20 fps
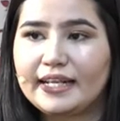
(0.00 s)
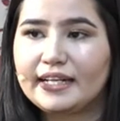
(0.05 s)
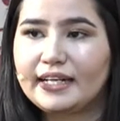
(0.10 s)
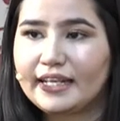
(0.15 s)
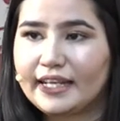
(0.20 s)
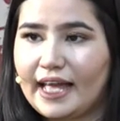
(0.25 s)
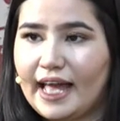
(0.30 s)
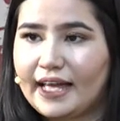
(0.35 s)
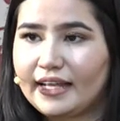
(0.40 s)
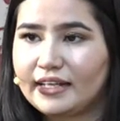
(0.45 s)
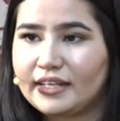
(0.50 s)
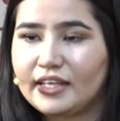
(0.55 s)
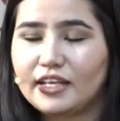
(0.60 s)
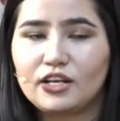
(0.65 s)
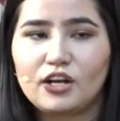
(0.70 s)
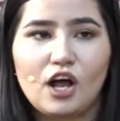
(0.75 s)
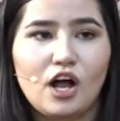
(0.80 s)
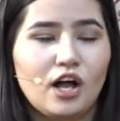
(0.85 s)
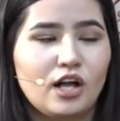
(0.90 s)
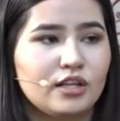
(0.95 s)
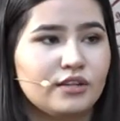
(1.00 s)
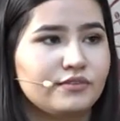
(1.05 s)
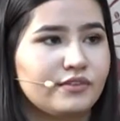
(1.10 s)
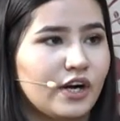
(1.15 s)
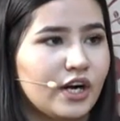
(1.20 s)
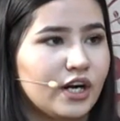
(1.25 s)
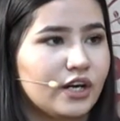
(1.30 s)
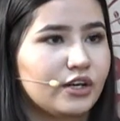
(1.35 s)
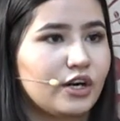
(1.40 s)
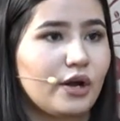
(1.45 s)
and again in all of
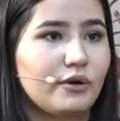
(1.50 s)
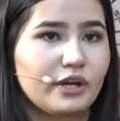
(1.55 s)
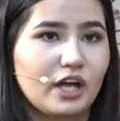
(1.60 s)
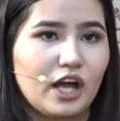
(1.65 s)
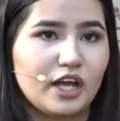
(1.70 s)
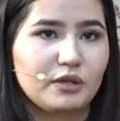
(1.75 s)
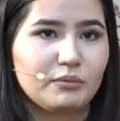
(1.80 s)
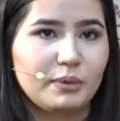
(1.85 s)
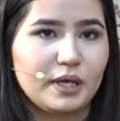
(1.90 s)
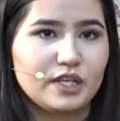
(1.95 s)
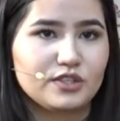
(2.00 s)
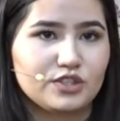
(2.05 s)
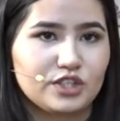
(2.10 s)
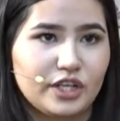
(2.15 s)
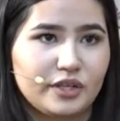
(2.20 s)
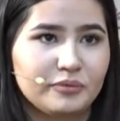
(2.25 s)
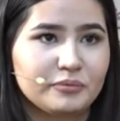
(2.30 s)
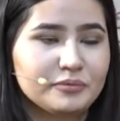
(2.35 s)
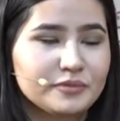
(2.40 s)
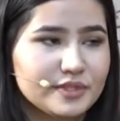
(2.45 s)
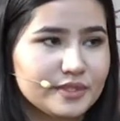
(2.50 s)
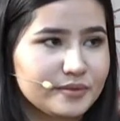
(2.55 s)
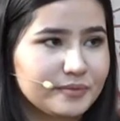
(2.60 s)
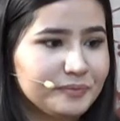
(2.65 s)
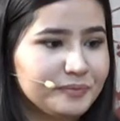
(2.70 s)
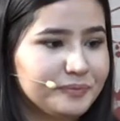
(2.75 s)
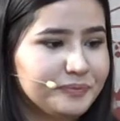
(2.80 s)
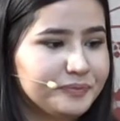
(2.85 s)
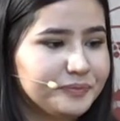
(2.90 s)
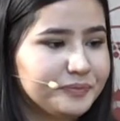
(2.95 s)
our growing occupations.
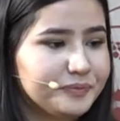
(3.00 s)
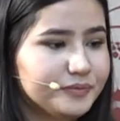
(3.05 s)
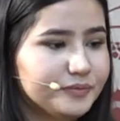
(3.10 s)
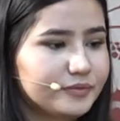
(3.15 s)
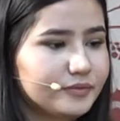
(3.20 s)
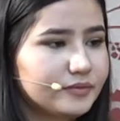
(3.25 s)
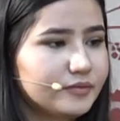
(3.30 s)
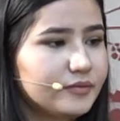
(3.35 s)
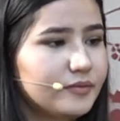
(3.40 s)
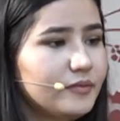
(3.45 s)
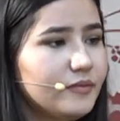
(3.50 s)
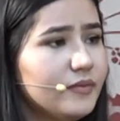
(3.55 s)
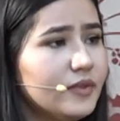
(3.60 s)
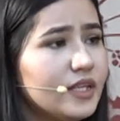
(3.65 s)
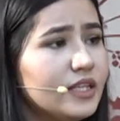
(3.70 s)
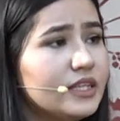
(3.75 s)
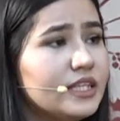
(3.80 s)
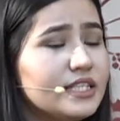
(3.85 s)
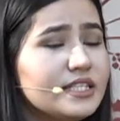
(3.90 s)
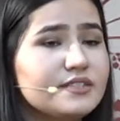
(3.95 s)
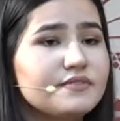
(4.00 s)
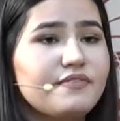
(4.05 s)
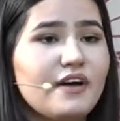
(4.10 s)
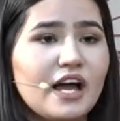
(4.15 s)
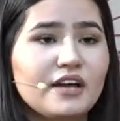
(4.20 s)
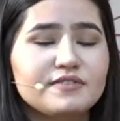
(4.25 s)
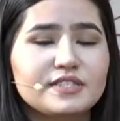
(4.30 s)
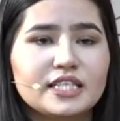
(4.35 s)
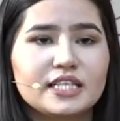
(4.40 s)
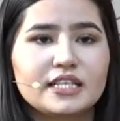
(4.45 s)
These
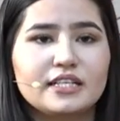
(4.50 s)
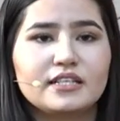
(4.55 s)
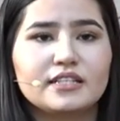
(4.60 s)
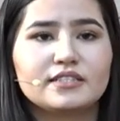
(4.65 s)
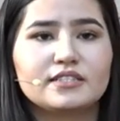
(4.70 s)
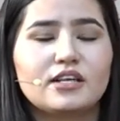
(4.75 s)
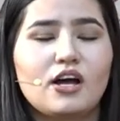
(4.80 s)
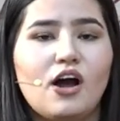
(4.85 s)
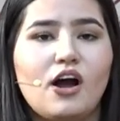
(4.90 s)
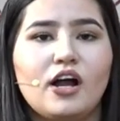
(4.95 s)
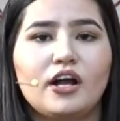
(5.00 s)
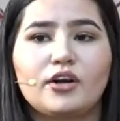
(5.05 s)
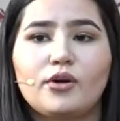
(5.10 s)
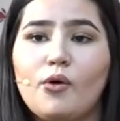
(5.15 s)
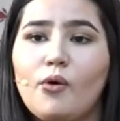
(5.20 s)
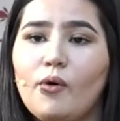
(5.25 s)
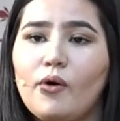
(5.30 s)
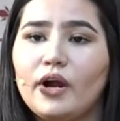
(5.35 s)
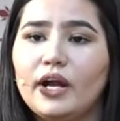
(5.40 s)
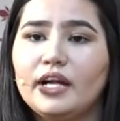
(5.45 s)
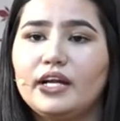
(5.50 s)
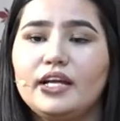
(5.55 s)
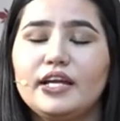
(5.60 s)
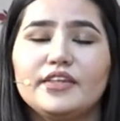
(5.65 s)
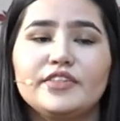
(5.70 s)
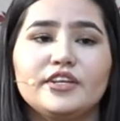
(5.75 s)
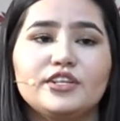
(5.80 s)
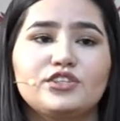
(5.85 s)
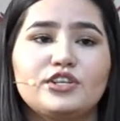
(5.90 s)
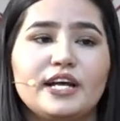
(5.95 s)
5 skills are core,
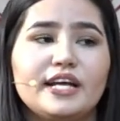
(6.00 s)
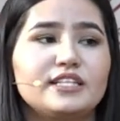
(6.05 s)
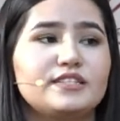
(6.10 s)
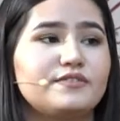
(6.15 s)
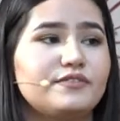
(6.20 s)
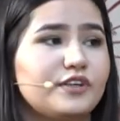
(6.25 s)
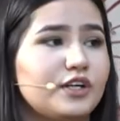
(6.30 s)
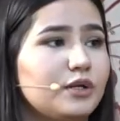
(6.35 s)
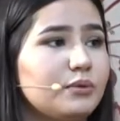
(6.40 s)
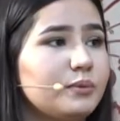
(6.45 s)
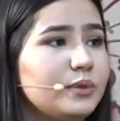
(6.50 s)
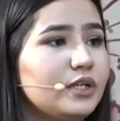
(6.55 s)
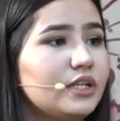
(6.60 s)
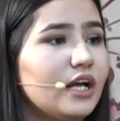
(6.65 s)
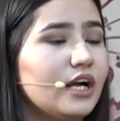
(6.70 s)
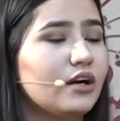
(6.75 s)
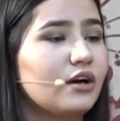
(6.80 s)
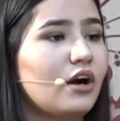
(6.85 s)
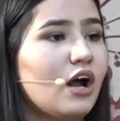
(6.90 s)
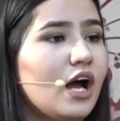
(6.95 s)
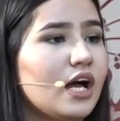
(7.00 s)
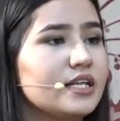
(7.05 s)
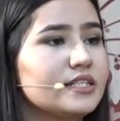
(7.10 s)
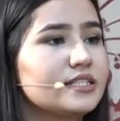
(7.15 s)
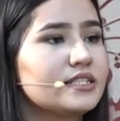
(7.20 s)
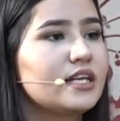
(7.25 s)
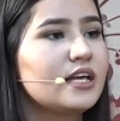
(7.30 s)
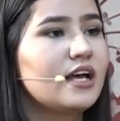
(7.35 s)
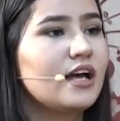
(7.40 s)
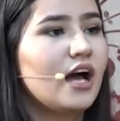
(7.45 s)
and they're transferable across
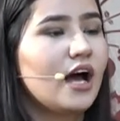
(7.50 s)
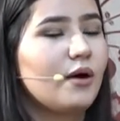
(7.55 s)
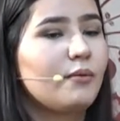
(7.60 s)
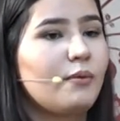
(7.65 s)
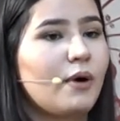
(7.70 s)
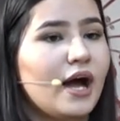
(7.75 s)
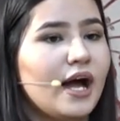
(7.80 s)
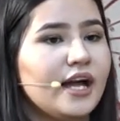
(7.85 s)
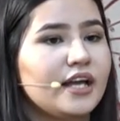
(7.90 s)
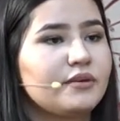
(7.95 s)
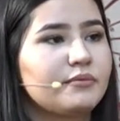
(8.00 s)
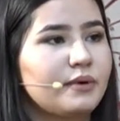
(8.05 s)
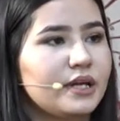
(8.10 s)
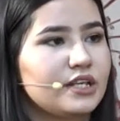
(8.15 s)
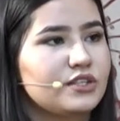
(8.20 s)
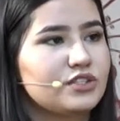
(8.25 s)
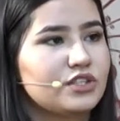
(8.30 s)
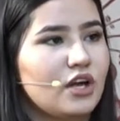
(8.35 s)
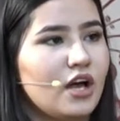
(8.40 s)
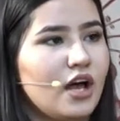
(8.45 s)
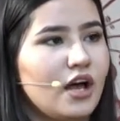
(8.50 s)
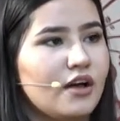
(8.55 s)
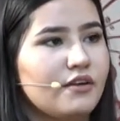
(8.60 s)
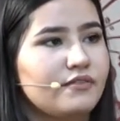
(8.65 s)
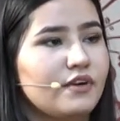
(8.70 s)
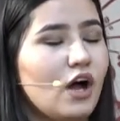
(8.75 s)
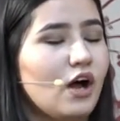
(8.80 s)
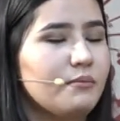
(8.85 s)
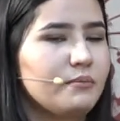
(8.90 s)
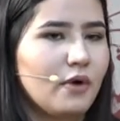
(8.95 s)
a wide range of
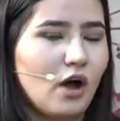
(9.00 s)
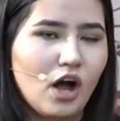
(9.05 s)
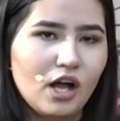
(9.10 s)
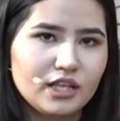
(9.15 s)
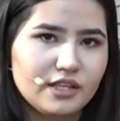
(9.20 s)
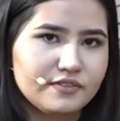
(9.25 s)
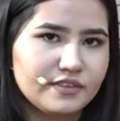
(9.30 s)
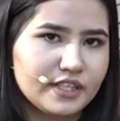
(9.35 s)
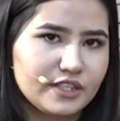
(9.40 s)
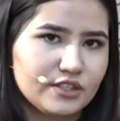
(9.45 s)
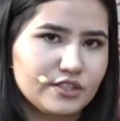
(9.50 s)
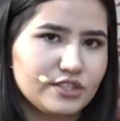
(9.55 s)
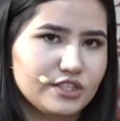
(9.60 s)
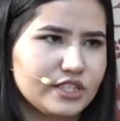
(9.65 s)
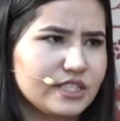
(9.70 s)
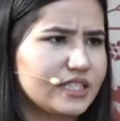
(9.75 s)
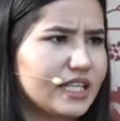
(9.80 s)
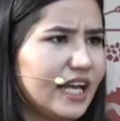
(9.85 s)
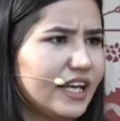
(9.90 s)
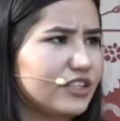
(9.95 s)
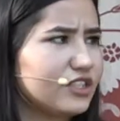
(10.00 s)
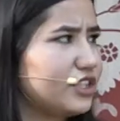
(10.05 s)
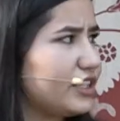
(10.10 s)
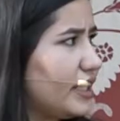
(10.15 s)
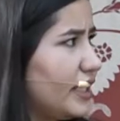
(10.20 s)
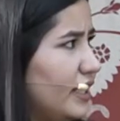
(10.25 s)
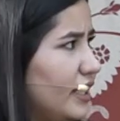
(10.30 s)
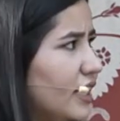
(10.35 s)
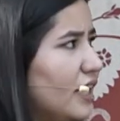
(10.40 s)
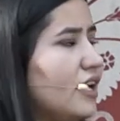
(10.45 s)
all of the industries,
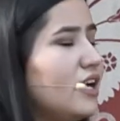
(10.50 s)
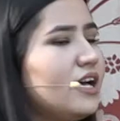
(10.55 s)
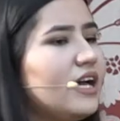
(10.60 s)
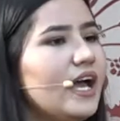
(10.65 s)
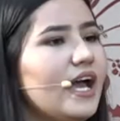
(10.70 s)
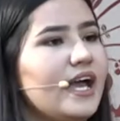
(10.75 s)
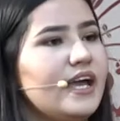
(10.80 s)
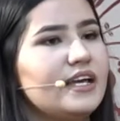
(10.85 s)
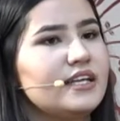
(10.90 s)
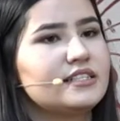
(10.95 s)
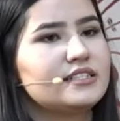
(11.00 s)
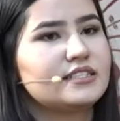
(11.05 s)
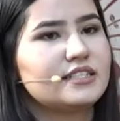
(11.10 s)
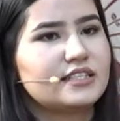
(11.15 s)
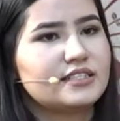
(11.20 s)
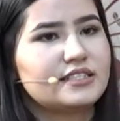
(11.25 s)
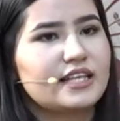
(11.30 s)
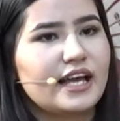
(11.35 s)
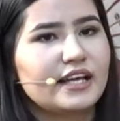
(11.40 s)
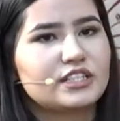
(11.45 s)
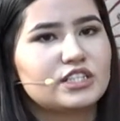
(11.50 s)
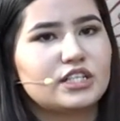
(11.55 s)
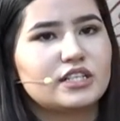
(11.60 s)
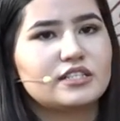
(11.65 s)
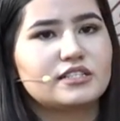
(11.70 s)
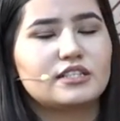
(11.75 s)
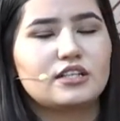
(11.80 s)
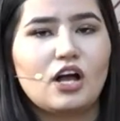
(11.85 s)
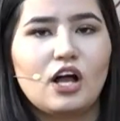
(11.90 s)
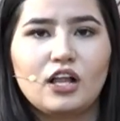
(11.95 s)
actually, and
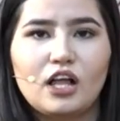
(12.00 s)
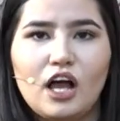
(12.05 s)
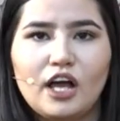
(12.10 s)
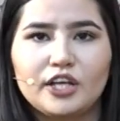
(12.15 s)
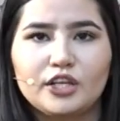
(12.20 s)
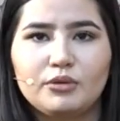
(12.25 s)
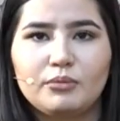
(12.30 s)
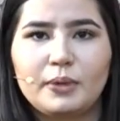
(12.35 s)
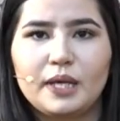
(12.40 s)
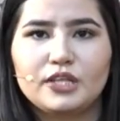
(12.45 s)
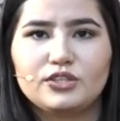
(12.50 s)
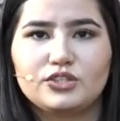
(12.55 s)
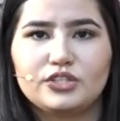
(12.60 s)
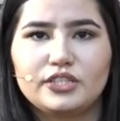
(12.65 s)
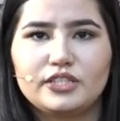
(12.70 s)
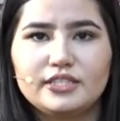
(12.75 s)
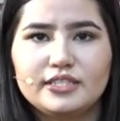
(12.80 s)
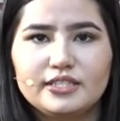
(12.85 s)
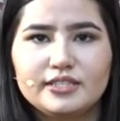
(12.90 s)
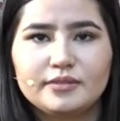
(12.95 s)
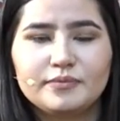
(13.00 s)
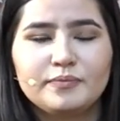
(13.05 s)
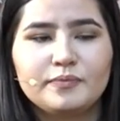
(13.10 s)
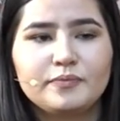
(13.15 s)
sectors and all occupations.